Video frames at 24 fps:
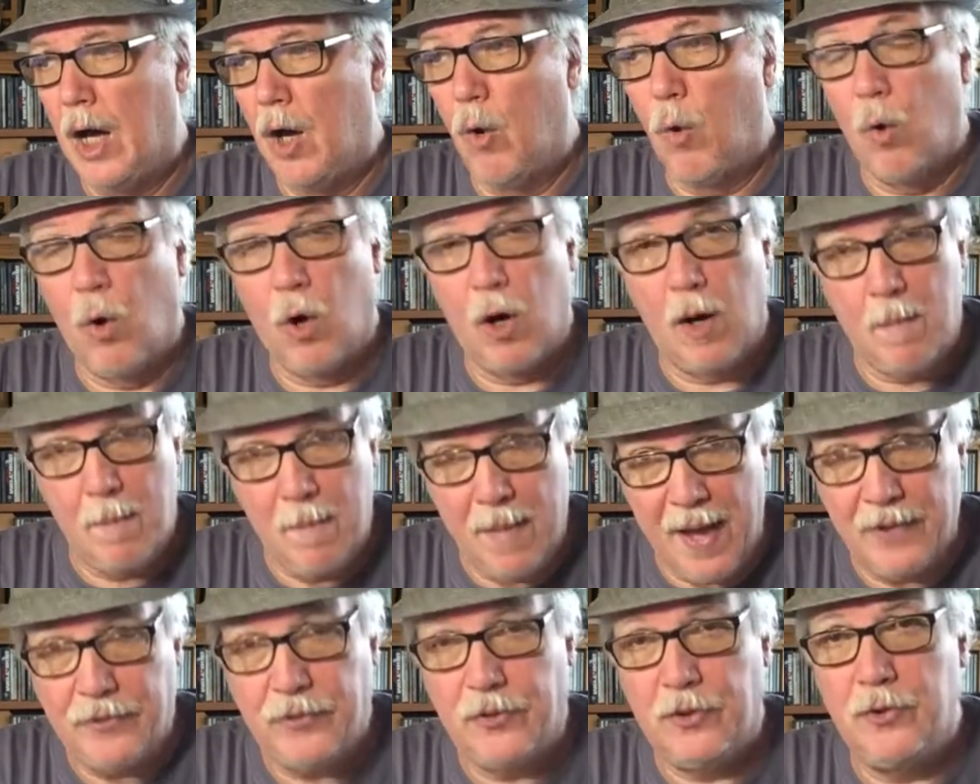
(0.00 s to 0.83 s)
Or
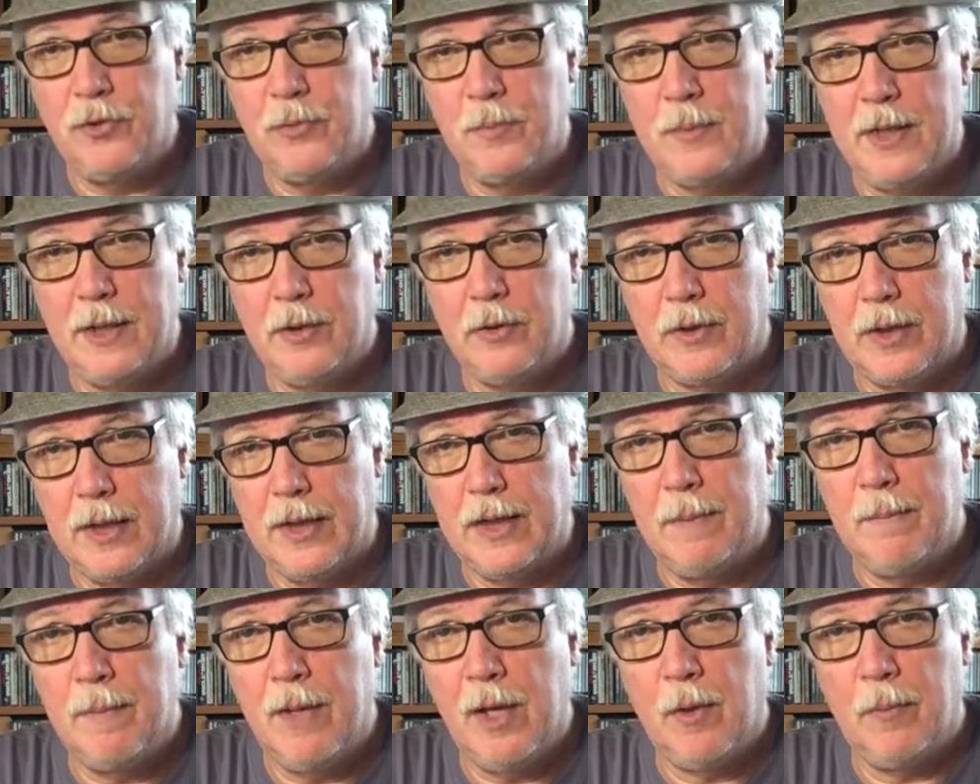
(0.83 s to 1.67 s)
message me. You can
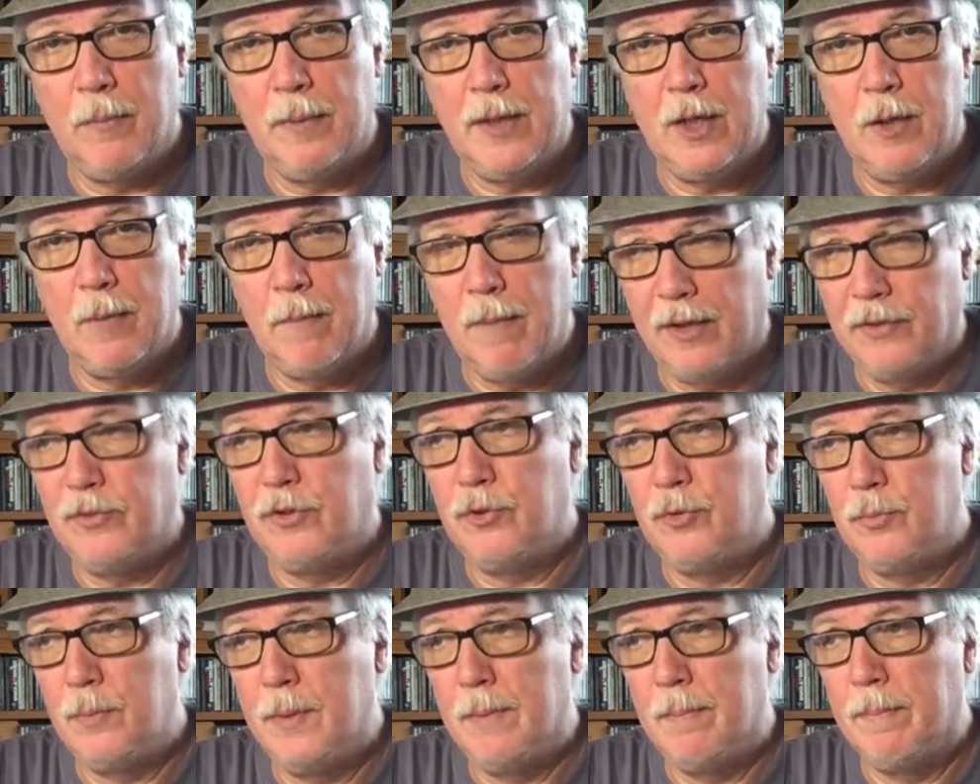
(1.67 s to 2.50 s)
email me or
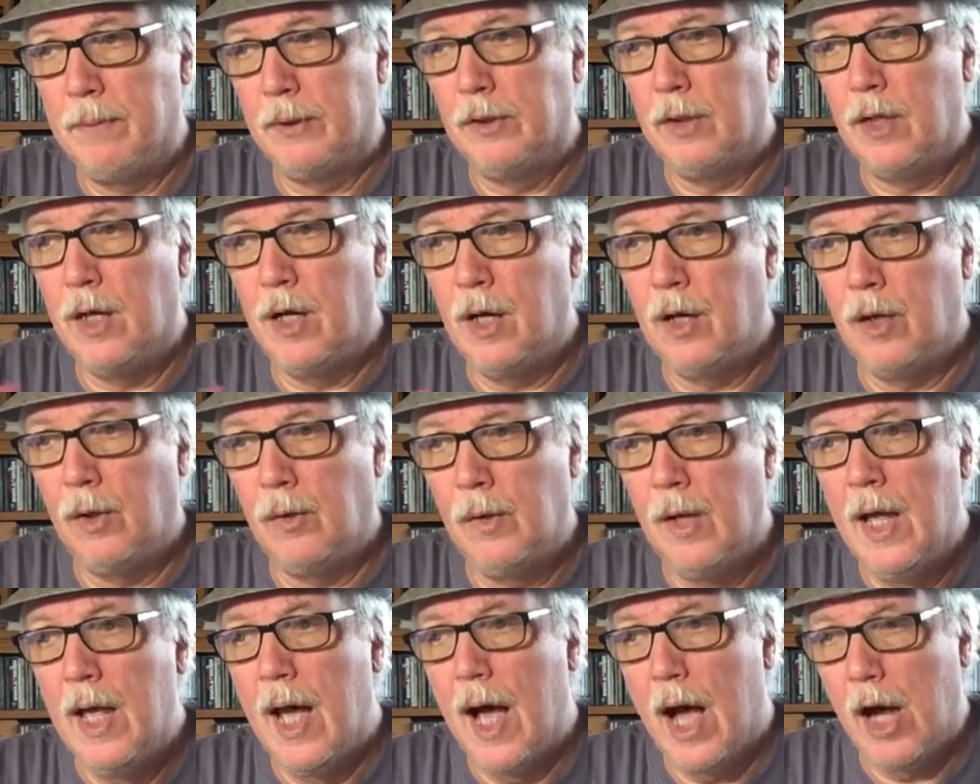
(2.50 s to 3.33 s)
message me
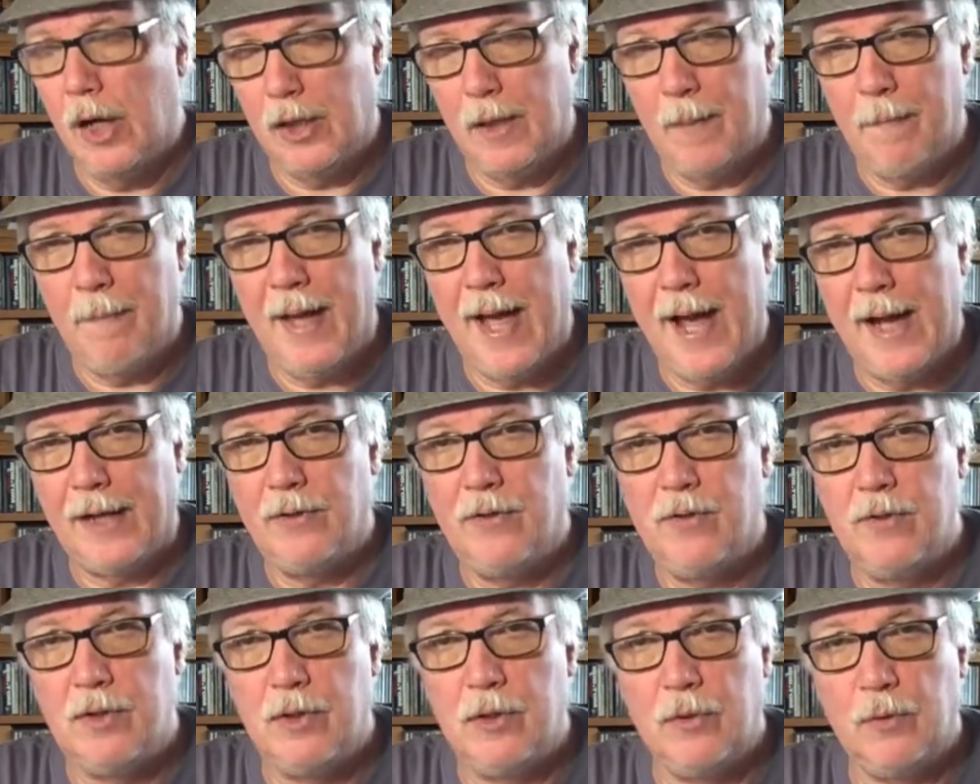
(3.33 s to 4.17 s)
below. I'll get back
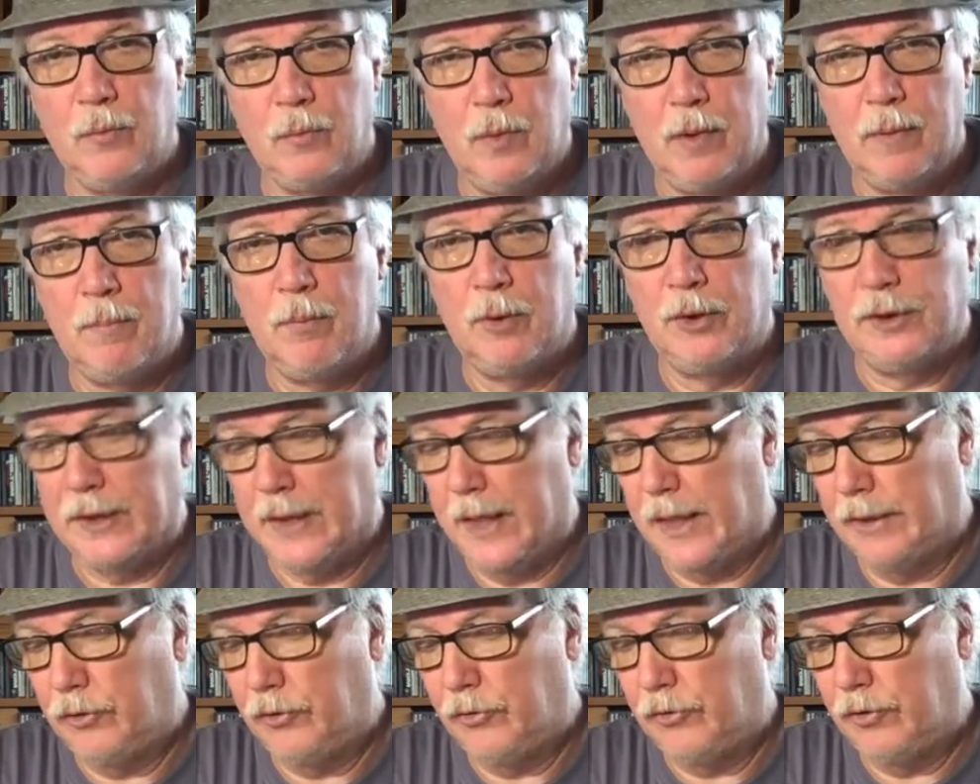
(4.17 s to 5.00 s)
to you and we can put
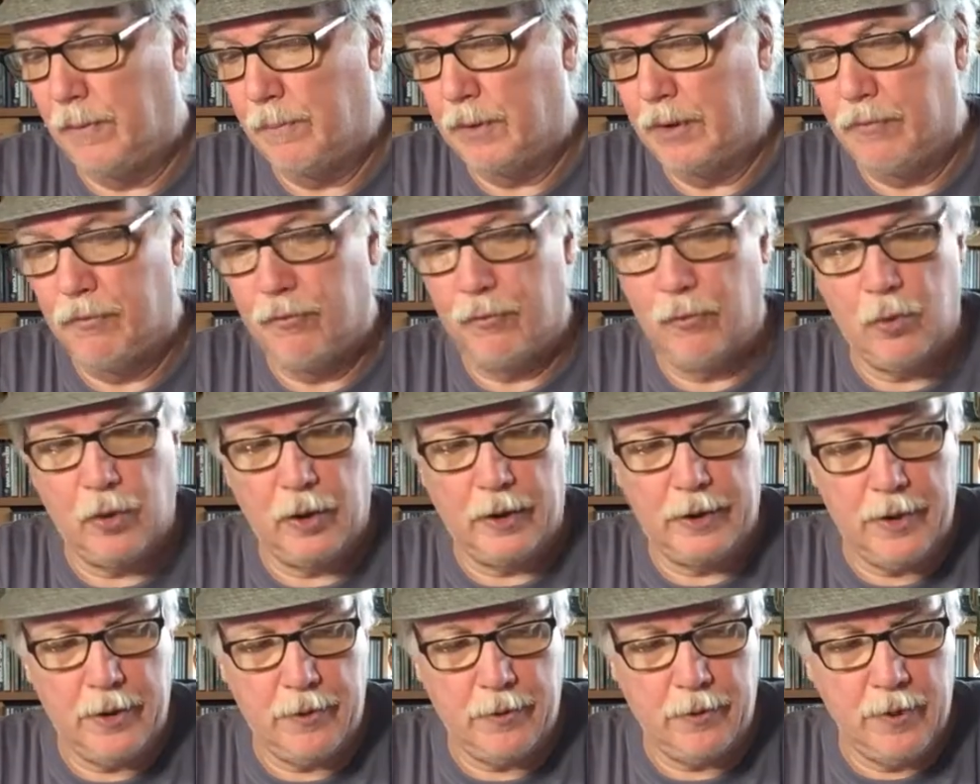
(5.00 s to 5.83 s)
together something for
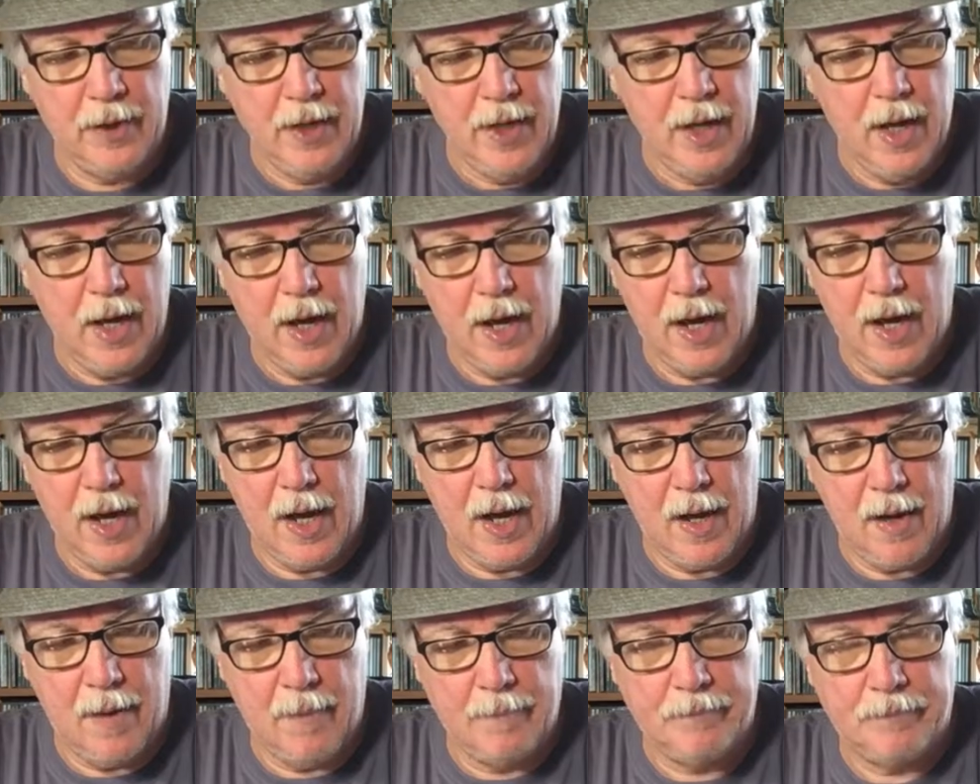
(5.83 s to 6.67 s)
you,
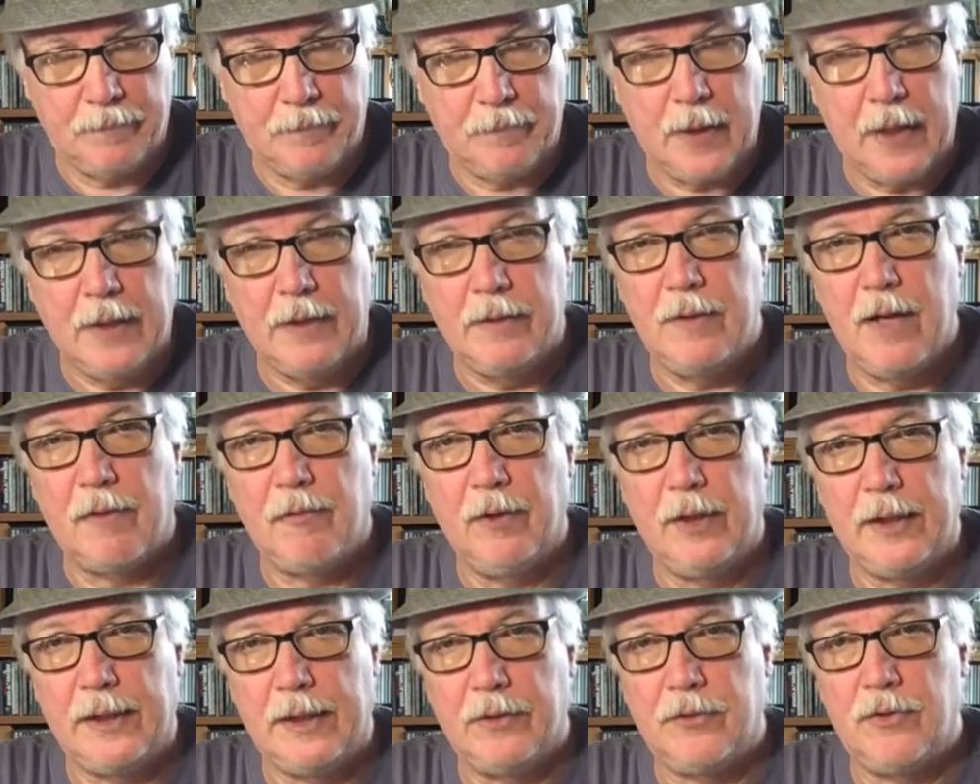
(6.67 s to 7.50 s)
and
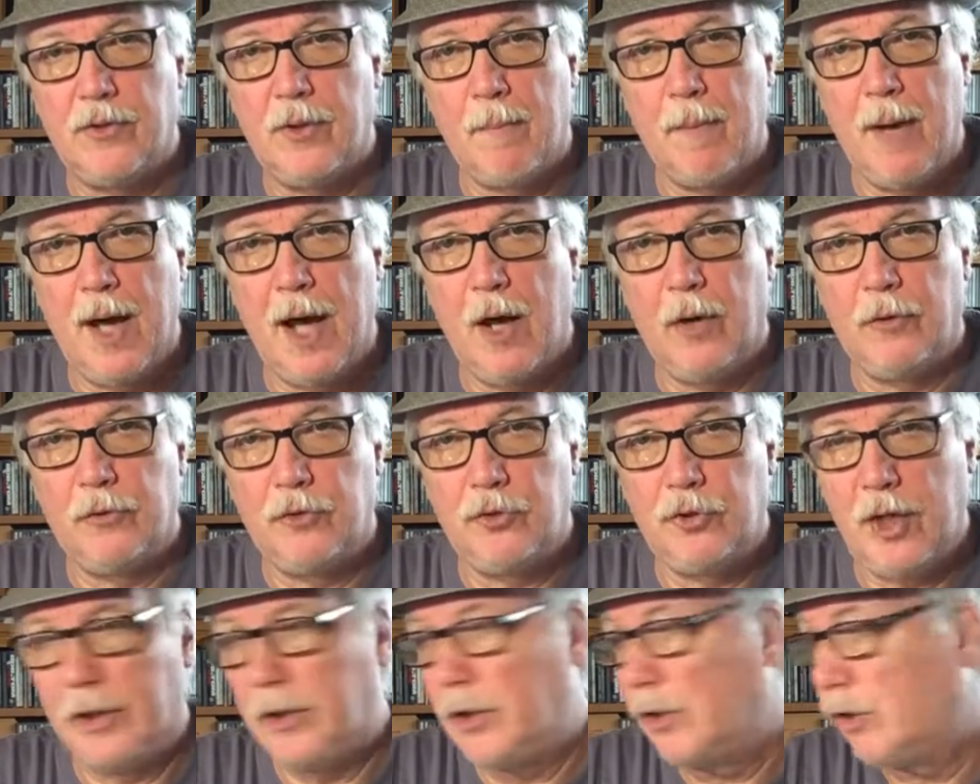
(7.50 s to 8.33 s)
definitely get some out.
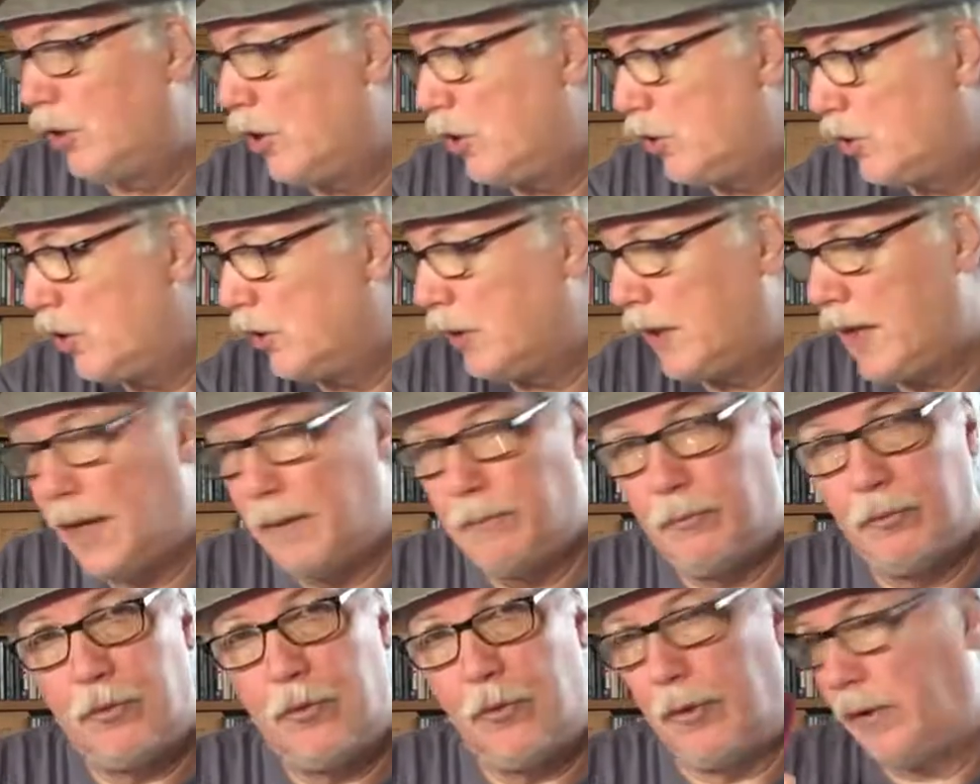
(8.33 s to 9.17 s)
Check your local
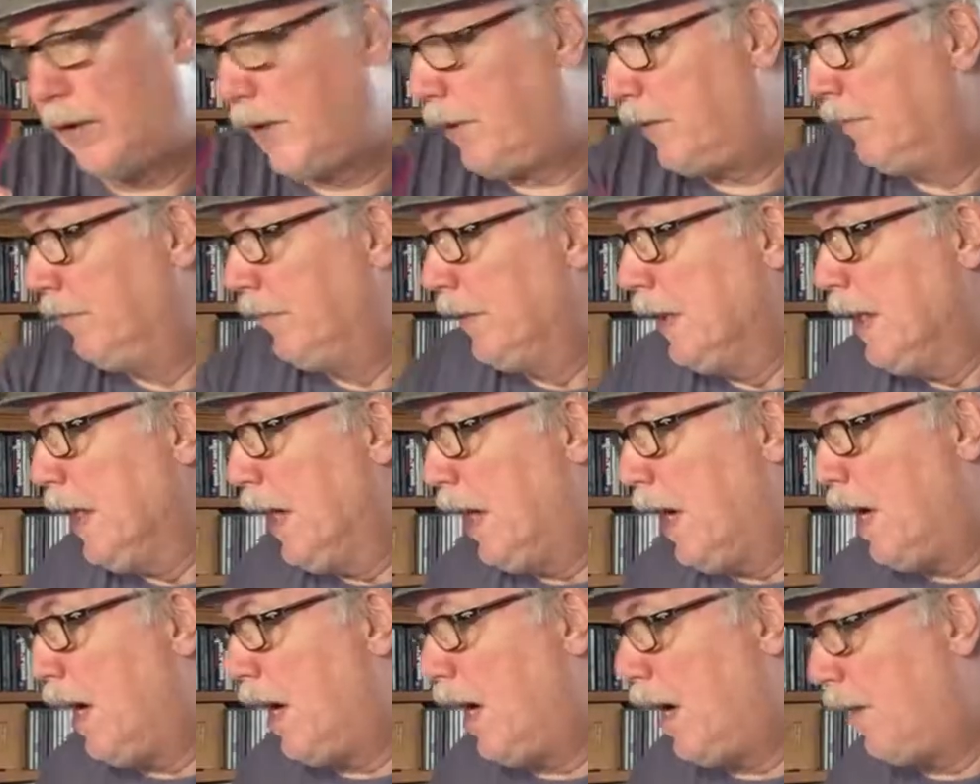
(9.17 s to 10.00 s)
game store
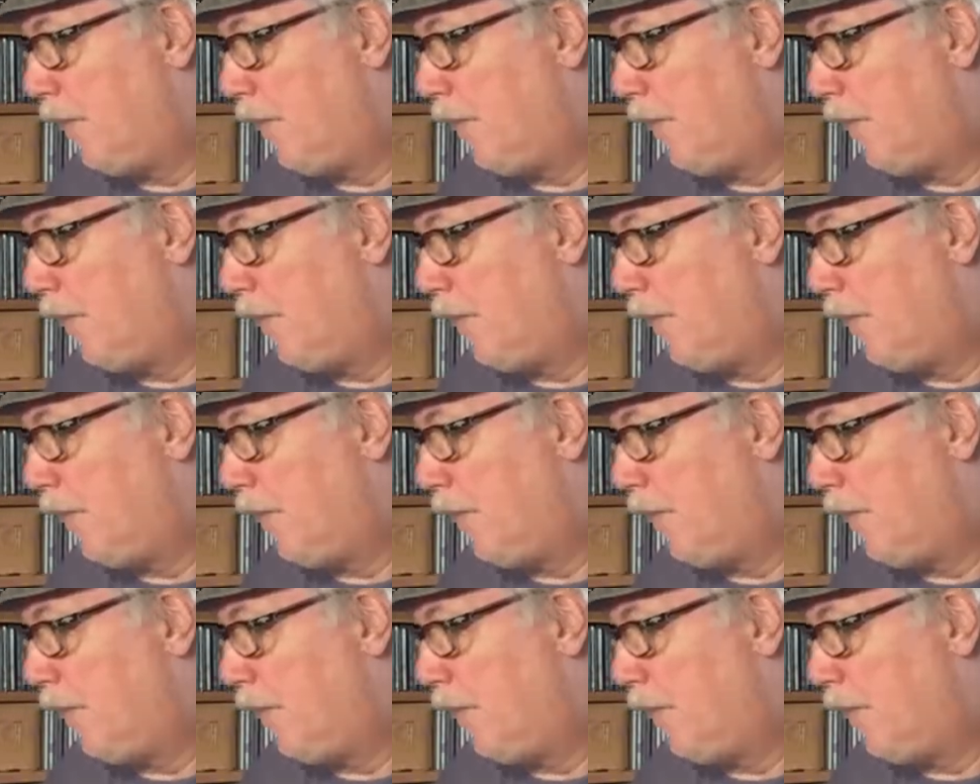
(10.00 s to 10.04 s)
though.